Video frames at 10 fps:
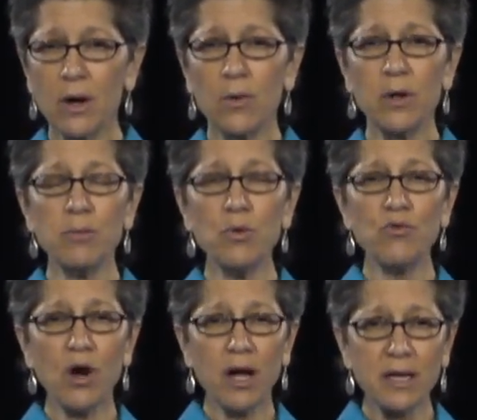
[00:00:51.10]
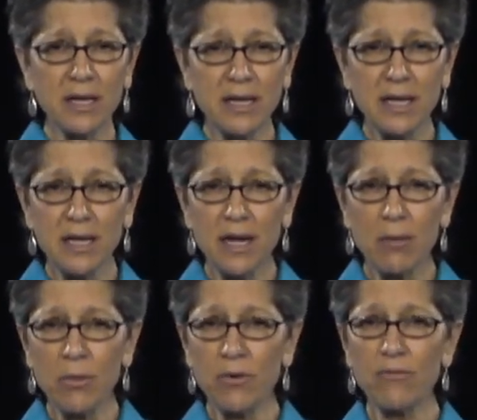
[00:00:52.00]
We moved on to key
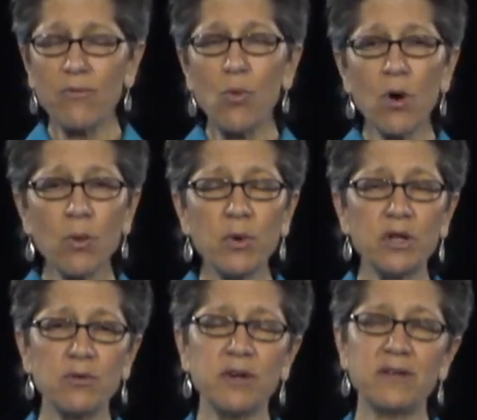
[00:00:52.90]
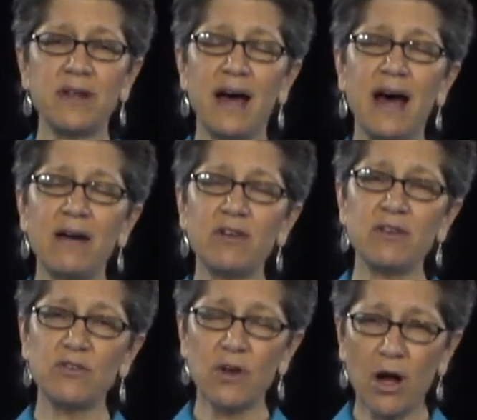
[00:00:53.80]
number 4, which was to have a
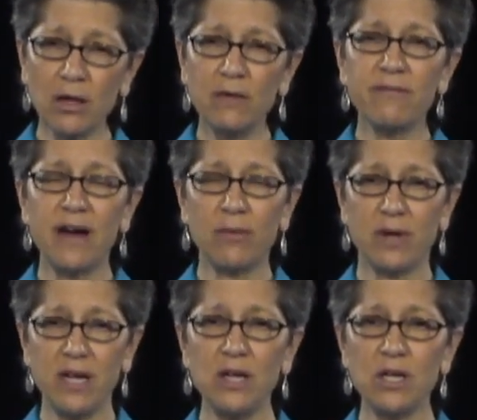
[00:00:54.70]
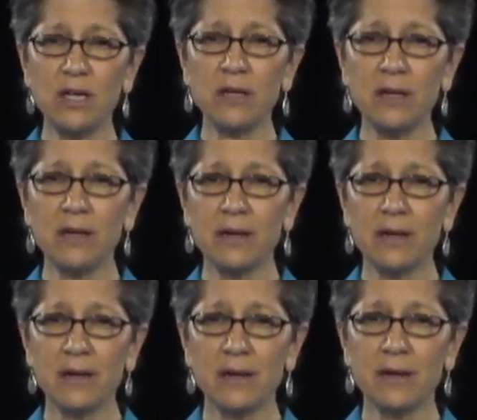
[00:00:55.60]
solid foundation.
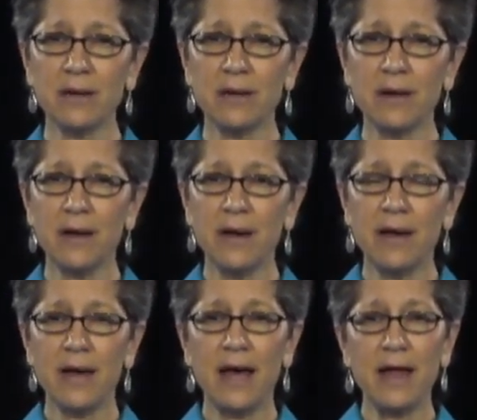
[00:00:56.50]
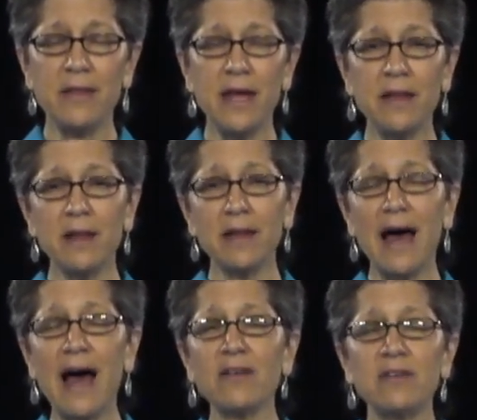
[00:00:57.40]
And then the
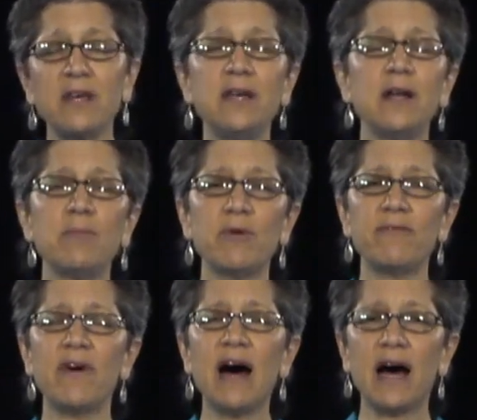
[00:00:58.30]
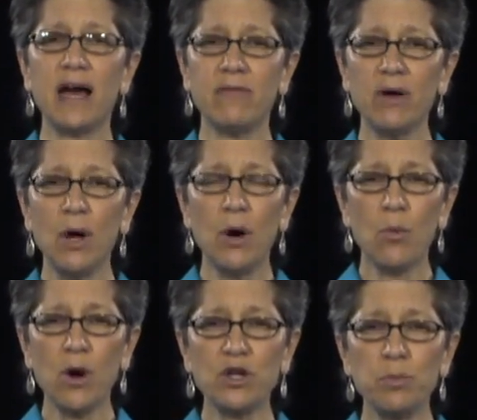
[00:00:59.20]
last key, number 5,
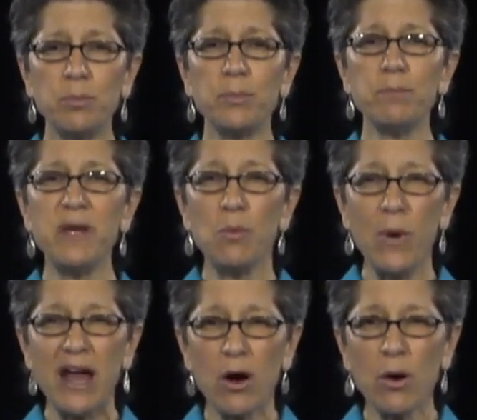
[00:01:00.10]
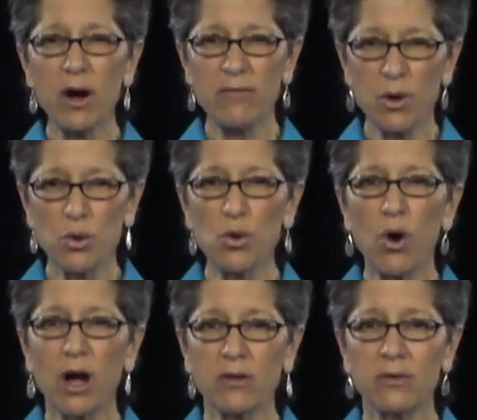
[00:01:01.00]
which beware of your
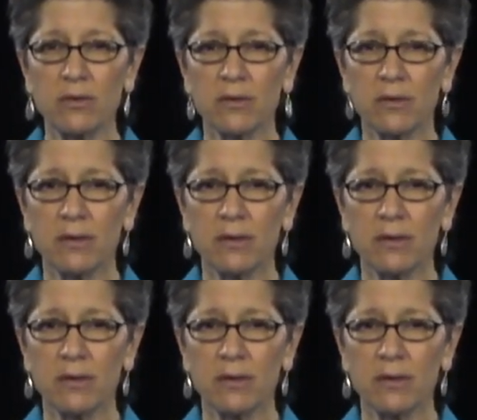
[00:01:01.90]
thoughts.